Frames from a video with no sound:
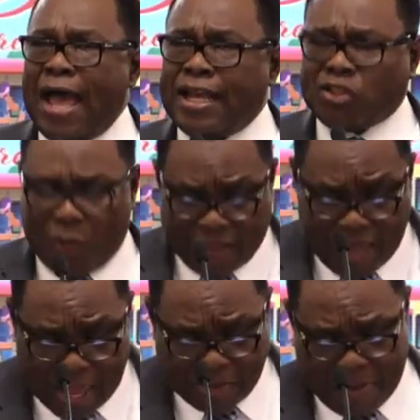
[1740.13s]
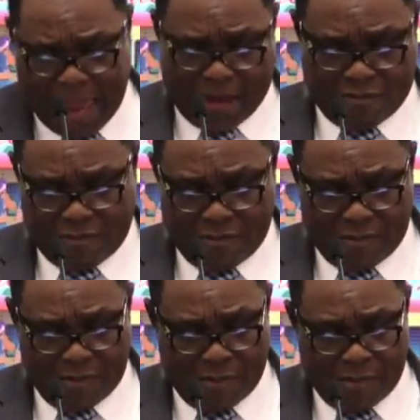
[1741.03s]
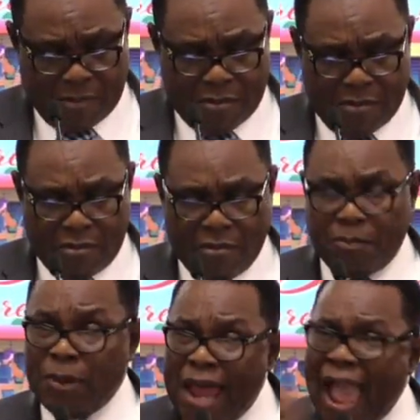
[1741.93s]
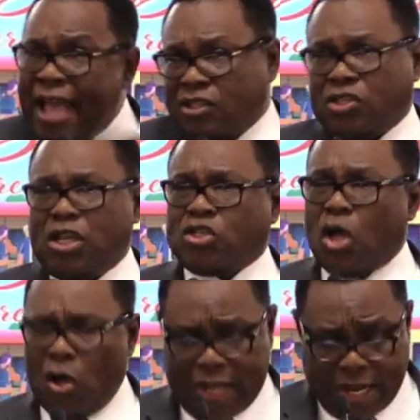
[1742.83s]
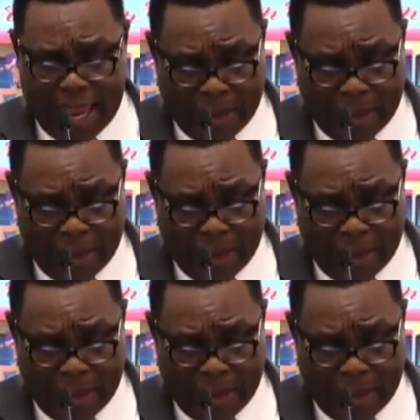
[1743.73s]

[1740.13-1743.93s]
is within me, bless his holy name.